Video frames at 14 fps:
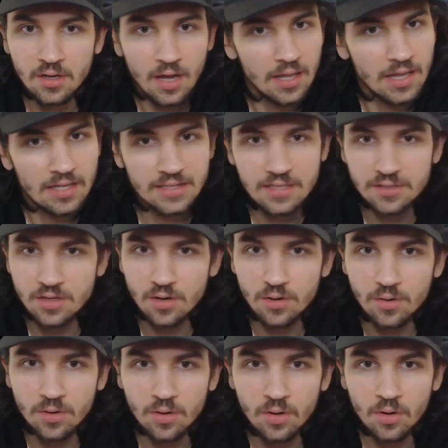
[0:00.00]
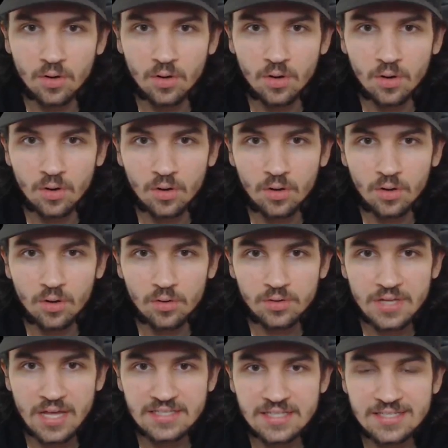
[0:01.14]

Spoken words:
I like this go. I guess the